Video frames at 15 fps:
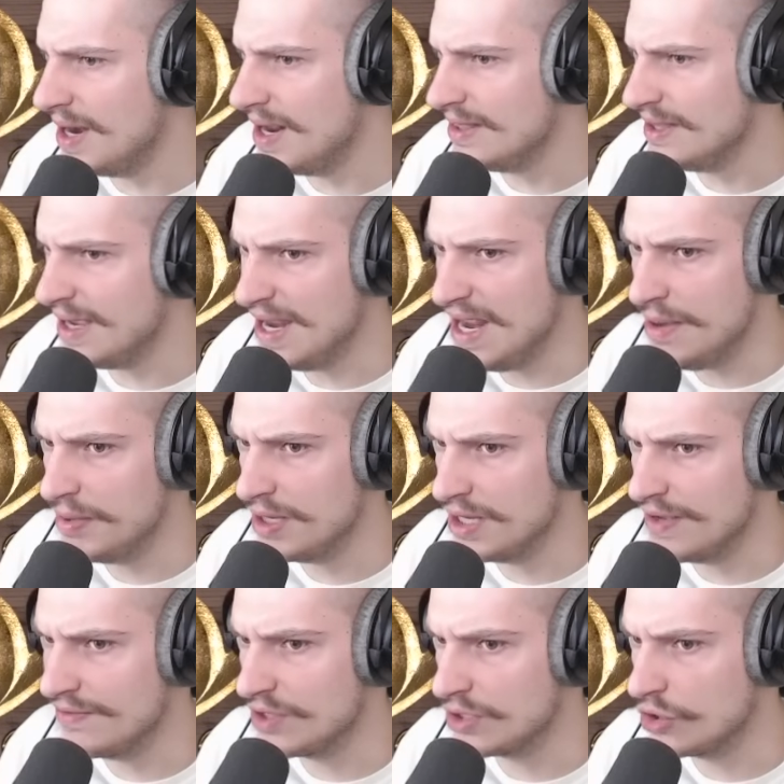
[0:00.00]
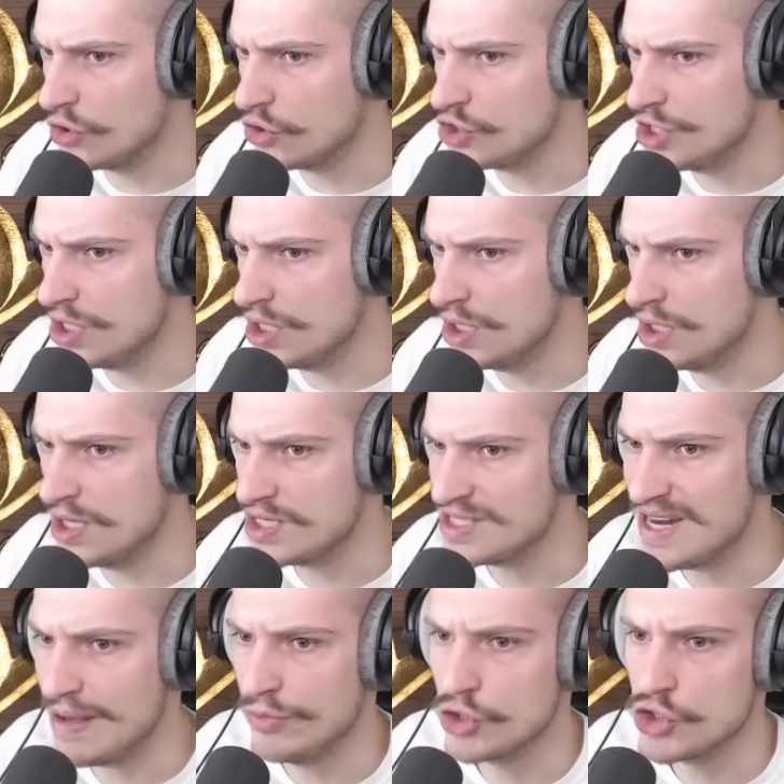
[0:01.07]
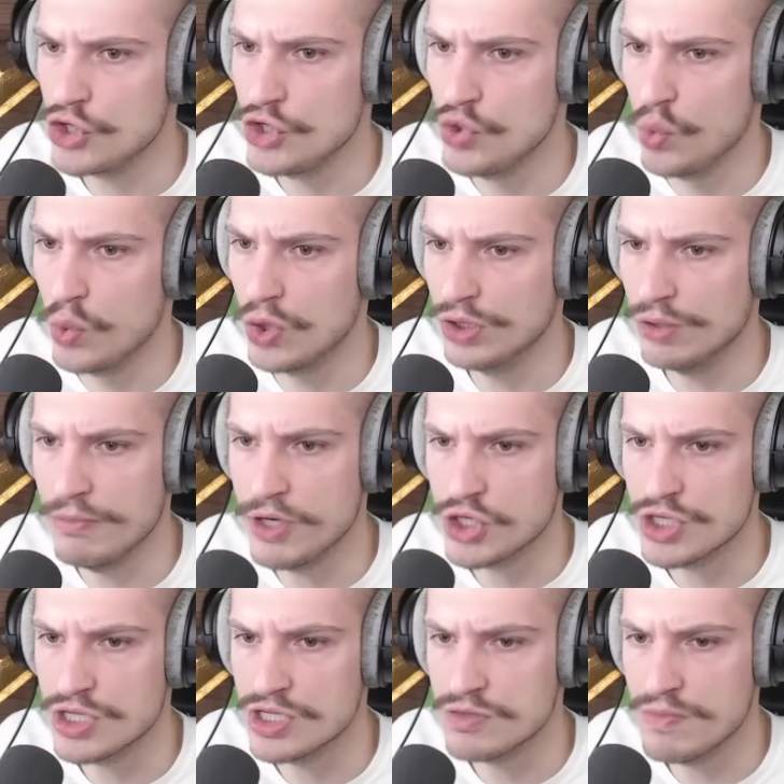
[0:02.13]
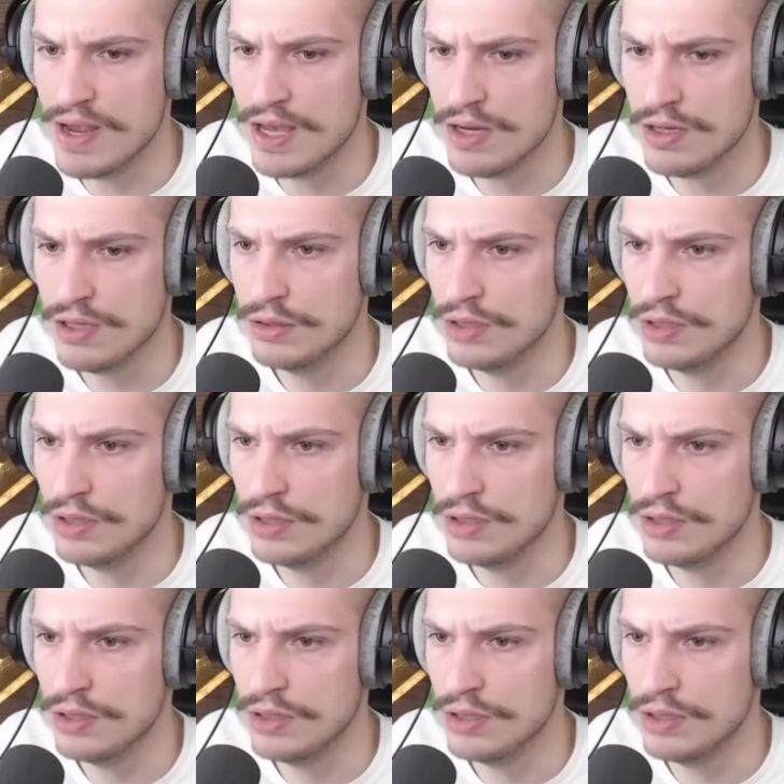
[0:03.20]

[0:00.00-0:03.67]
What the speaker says: I think I am going to give the clergy establish new world missions, man.